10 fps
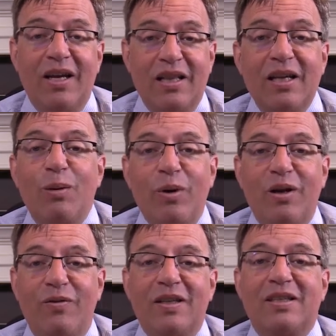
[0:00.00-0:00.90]
little bit
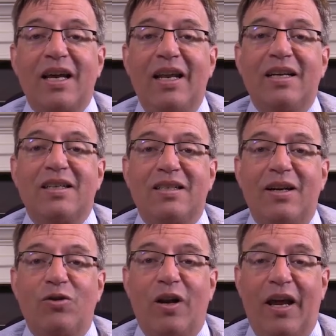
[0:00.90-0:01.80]
of insight into
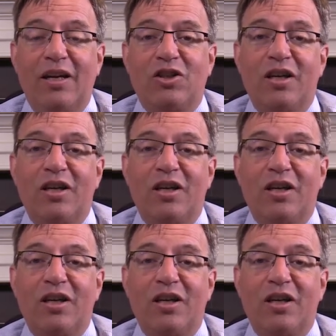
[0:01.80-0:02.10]
Central Asia.